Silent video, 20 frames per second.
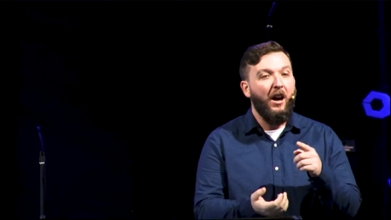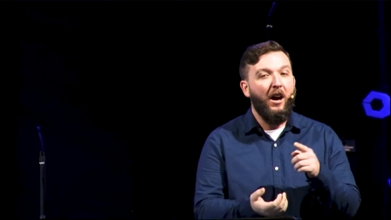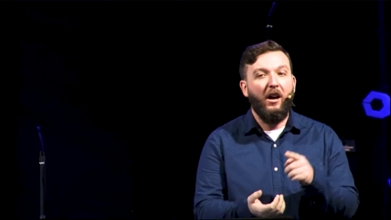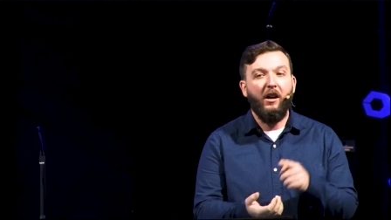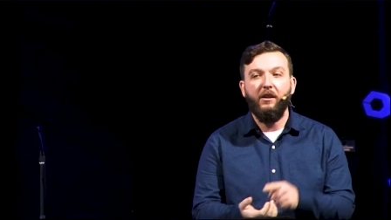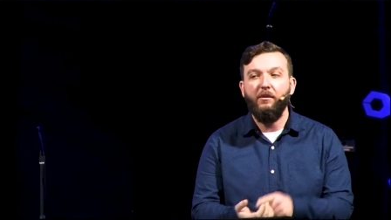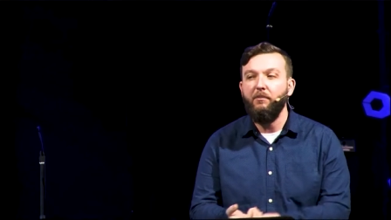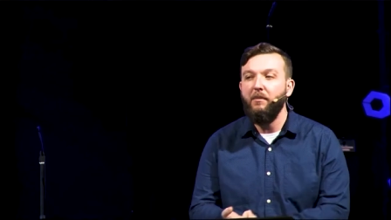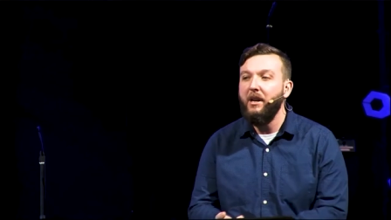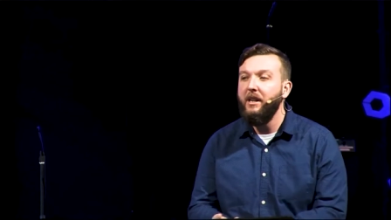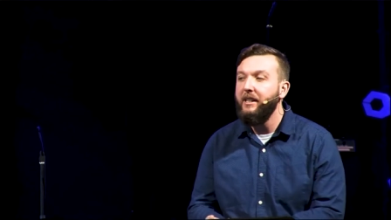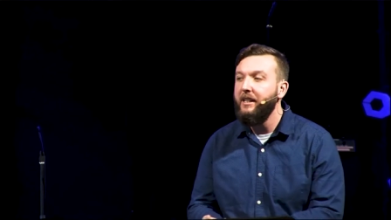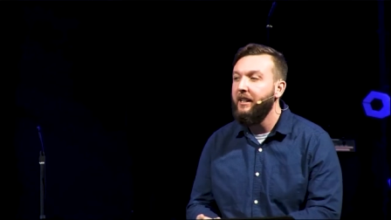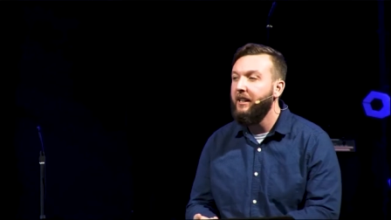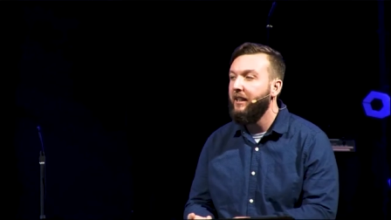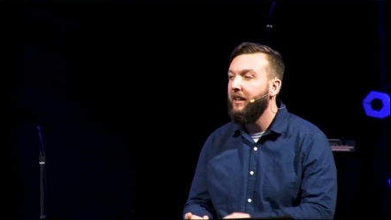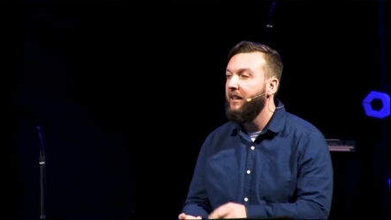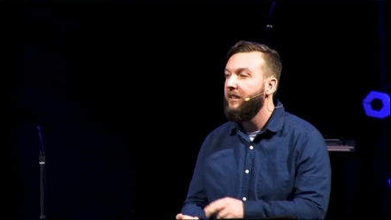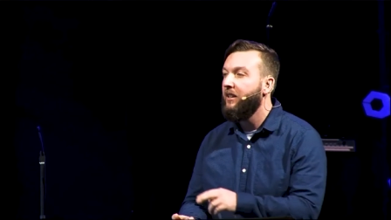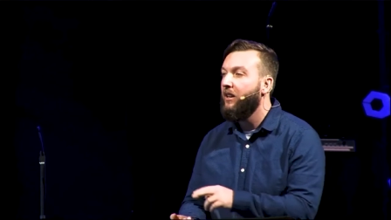our
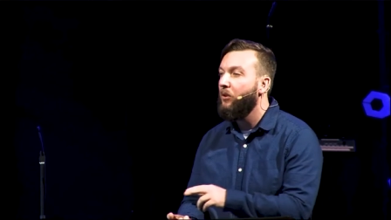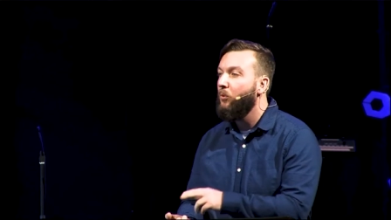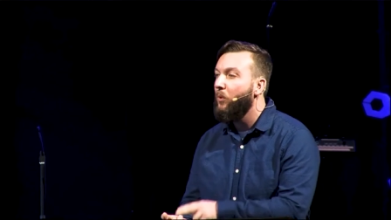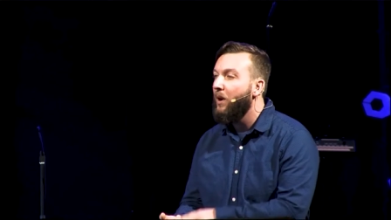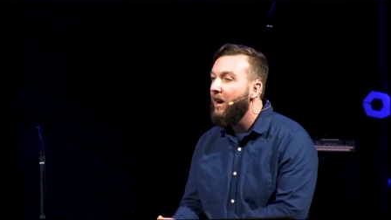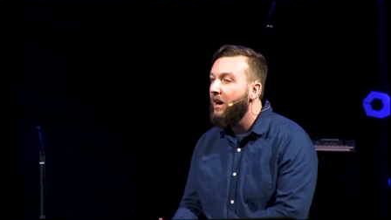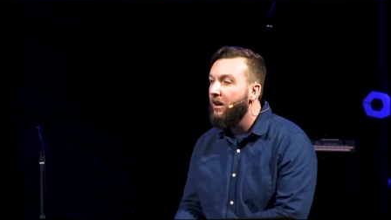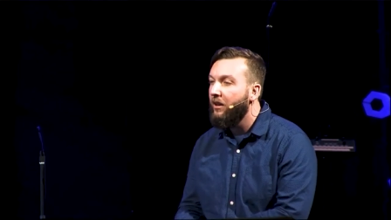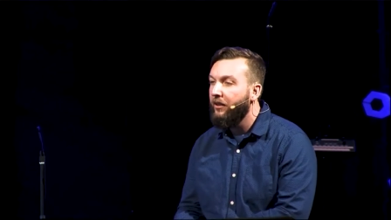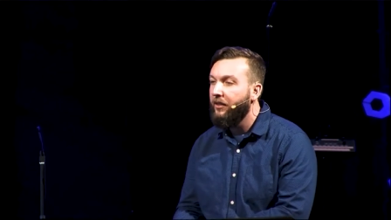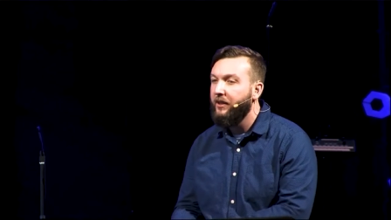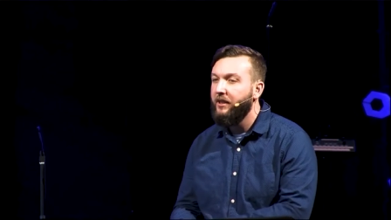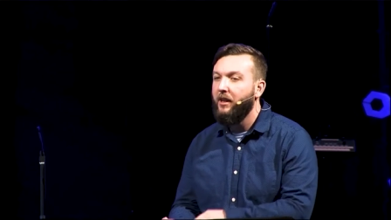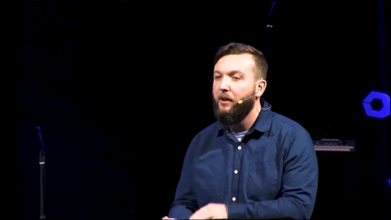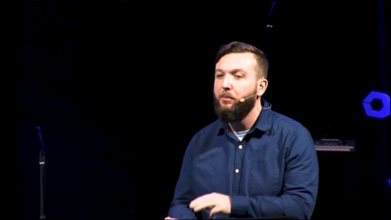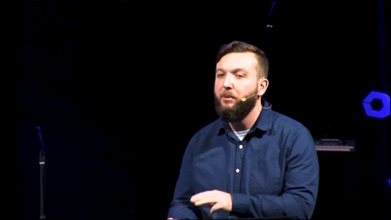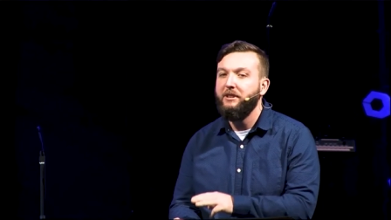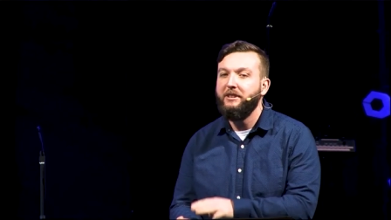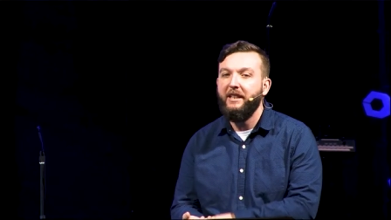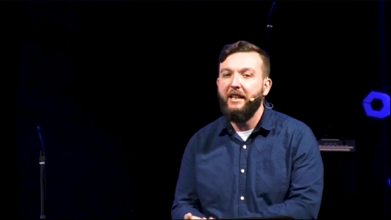money and our wealth and
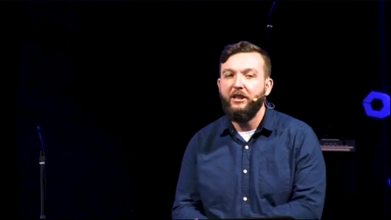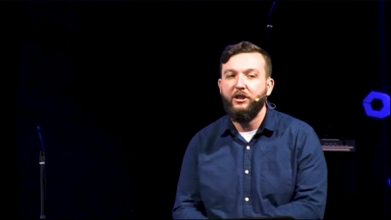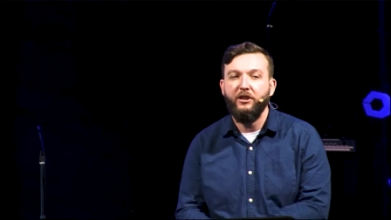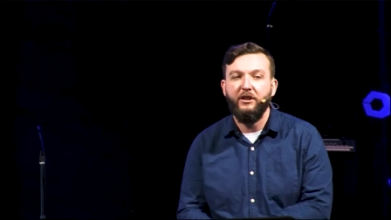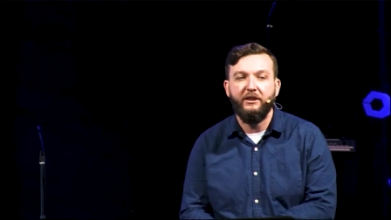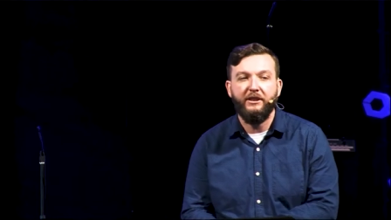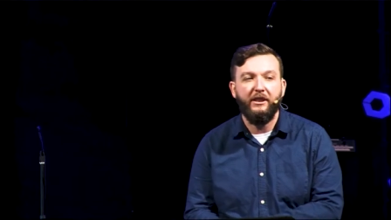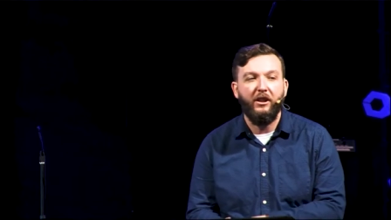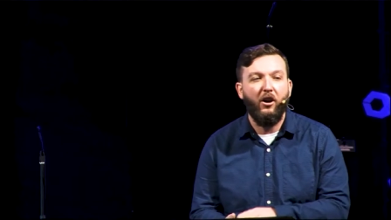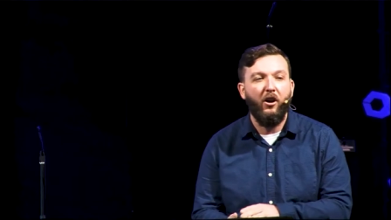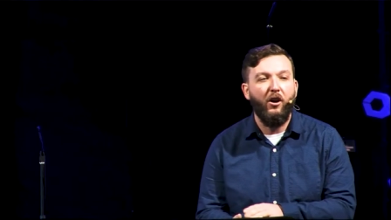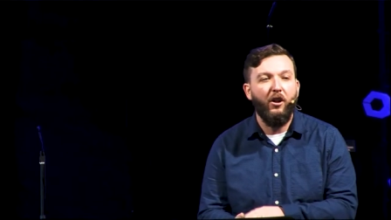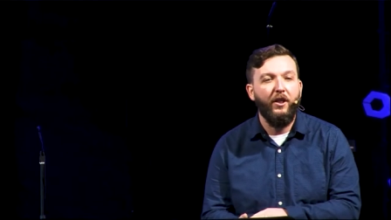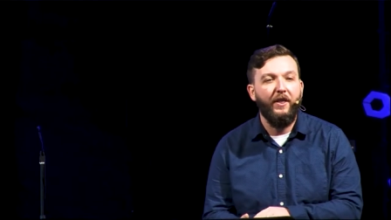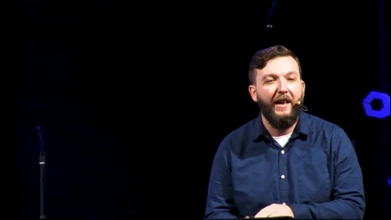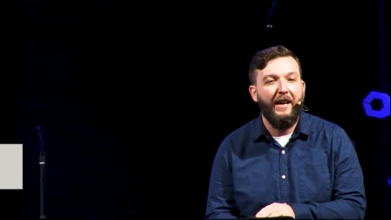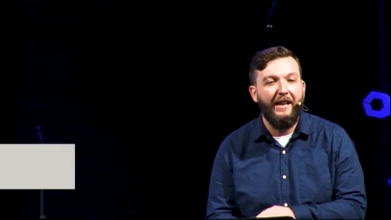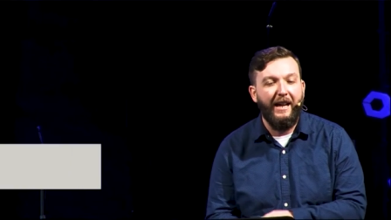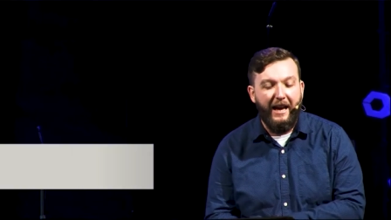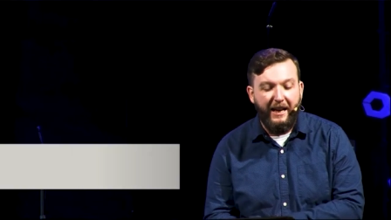our possessions and all
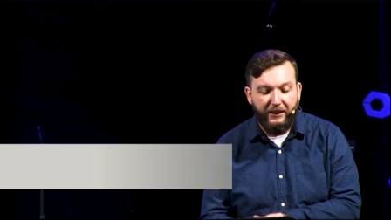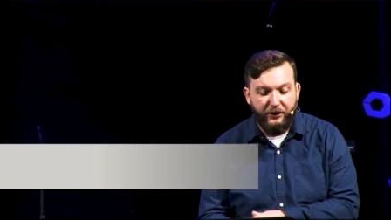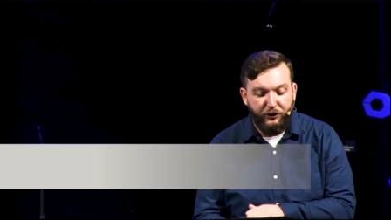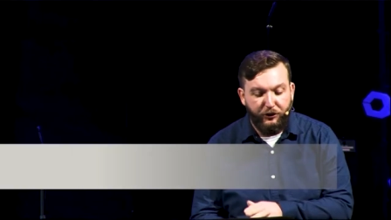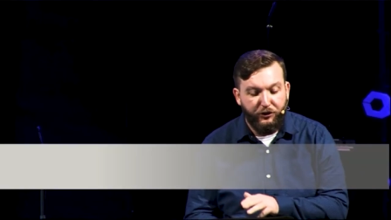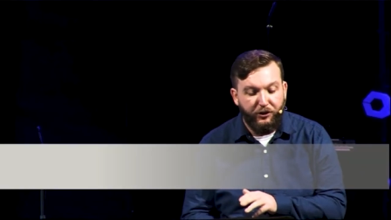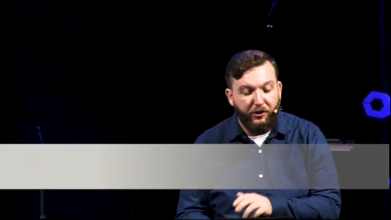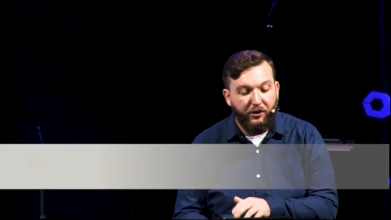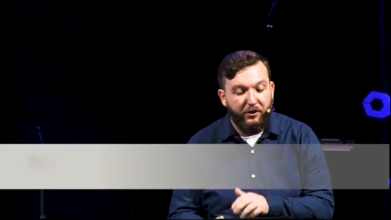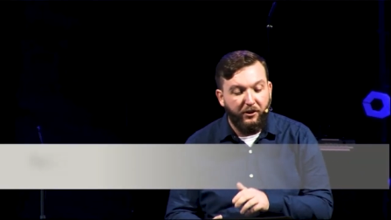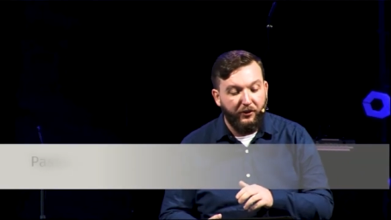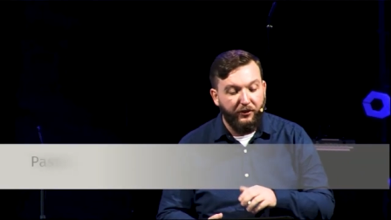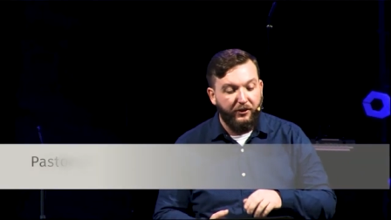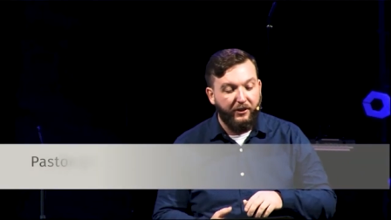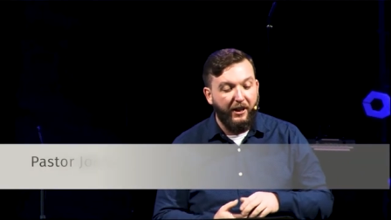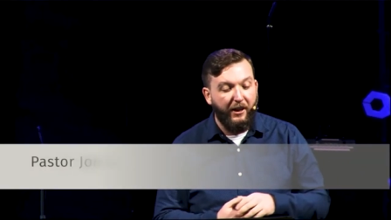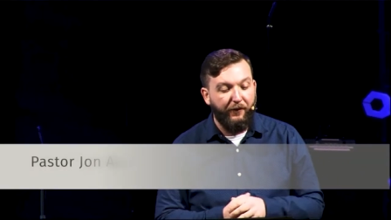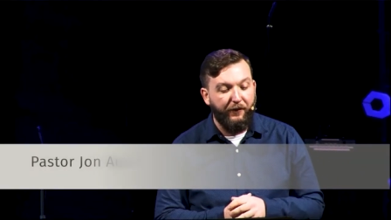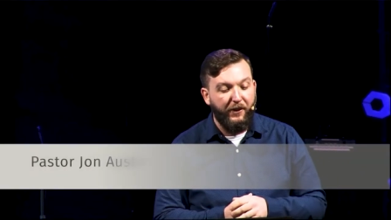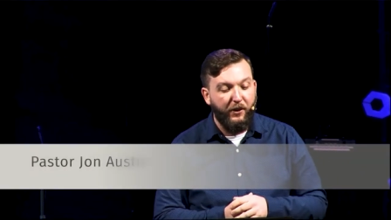that external
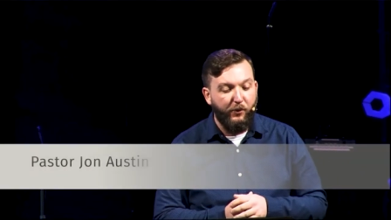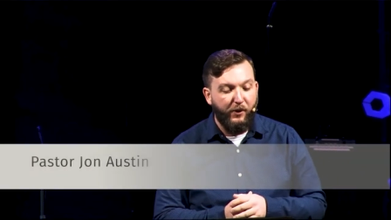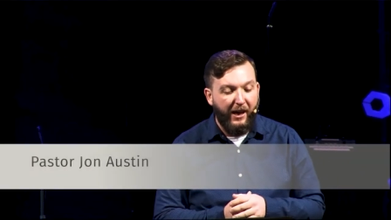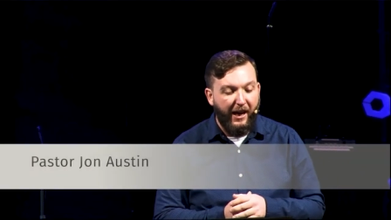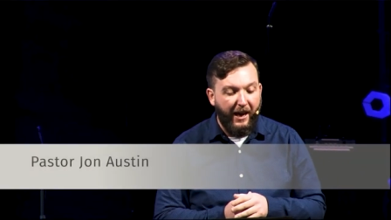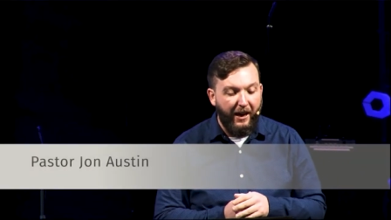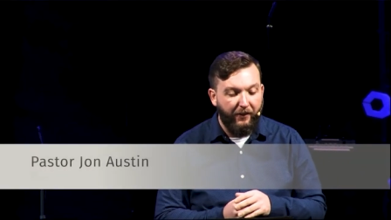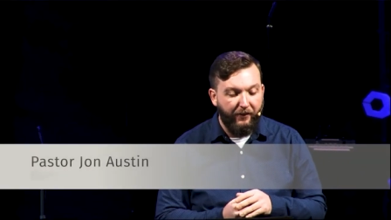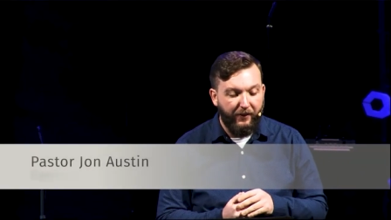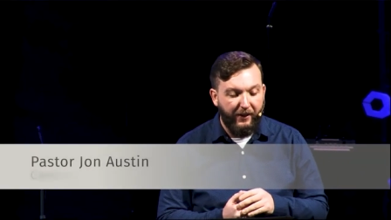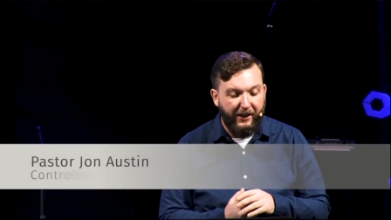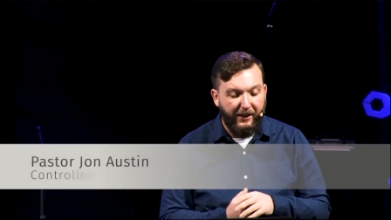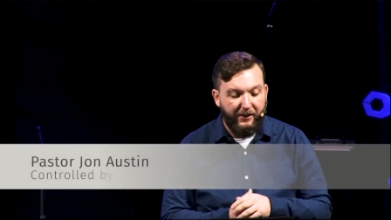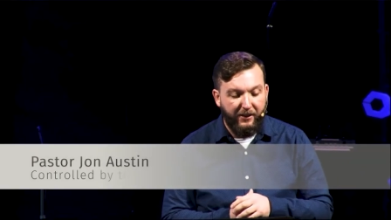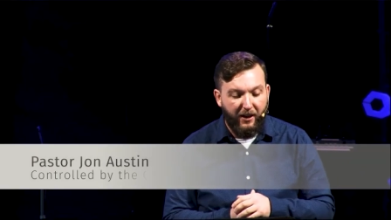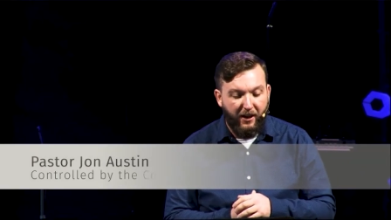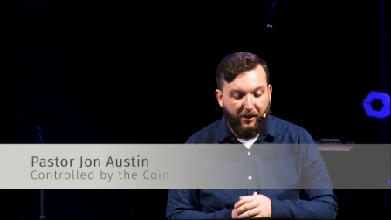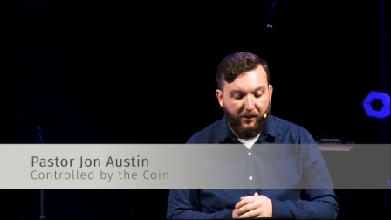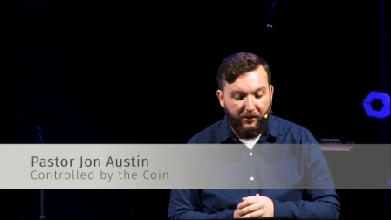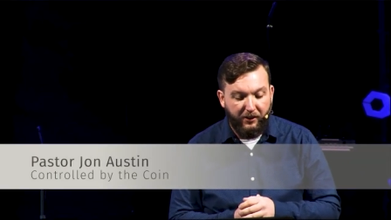stuff that we have
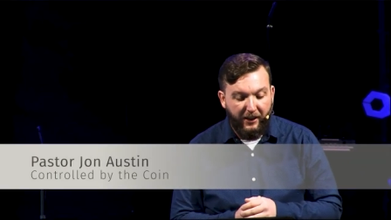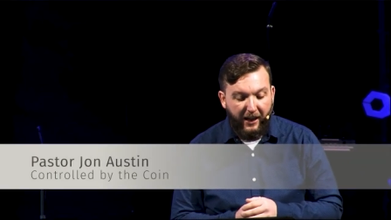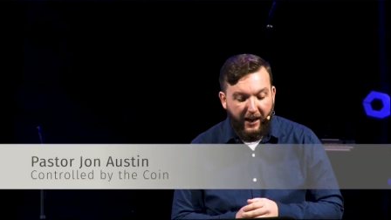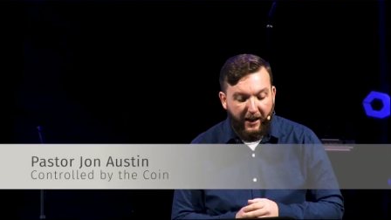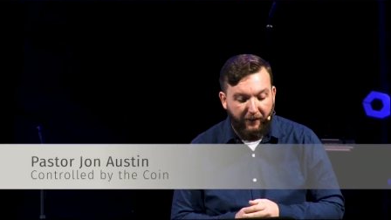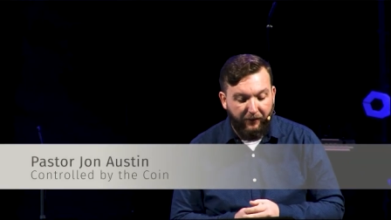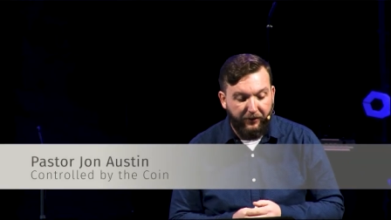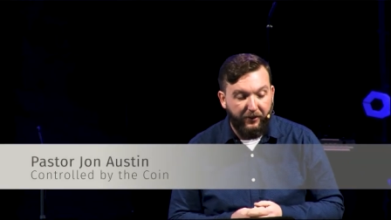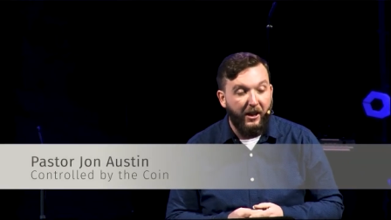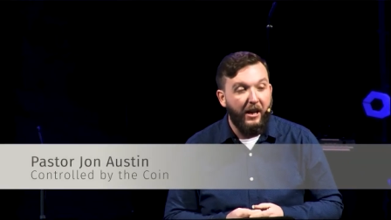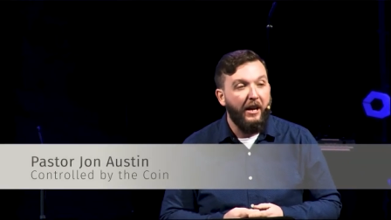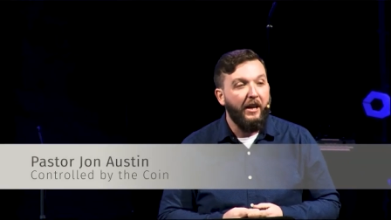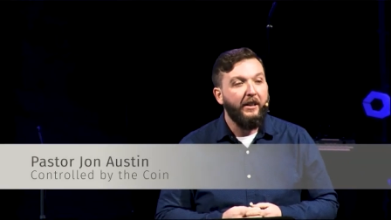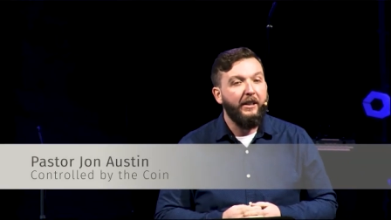in our lives.